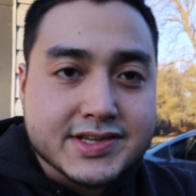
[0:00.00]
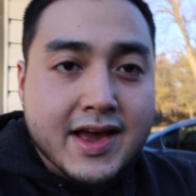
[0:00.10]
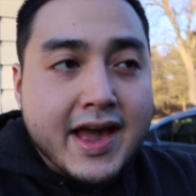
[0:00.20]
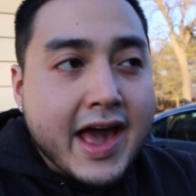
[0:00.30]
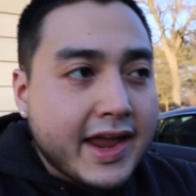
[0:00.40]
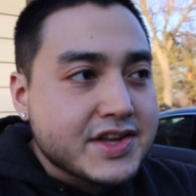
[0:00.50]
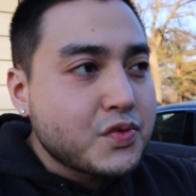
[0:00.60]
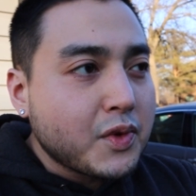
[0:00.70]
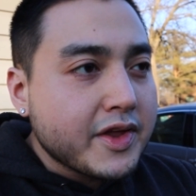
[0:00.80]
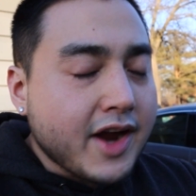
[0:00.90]
And it's
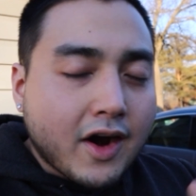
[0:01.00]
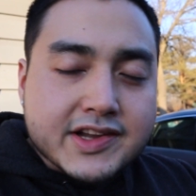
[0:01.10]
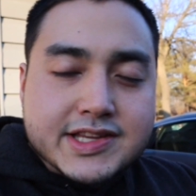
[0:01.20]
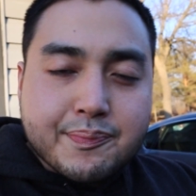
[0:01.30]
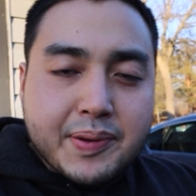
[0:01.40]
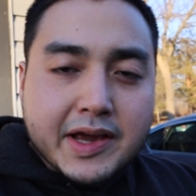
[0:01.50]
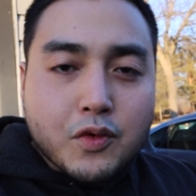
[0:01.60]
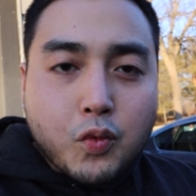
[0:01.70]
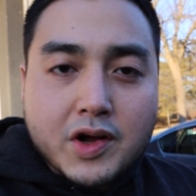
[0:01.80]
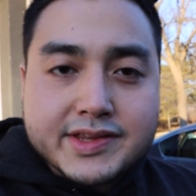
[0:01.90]
really hard to pick
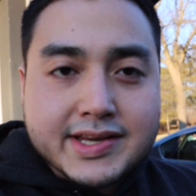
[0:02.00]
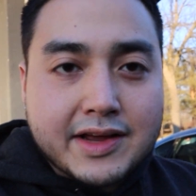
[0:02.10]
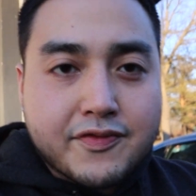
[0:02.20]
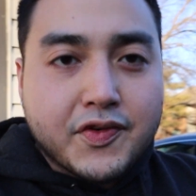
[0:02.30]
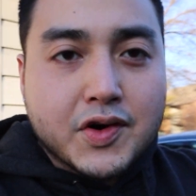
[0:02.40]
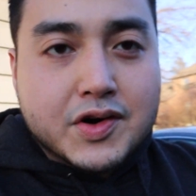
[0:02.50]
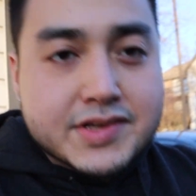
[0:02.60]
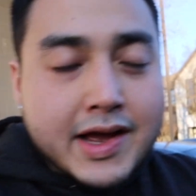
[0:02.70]
what to get first.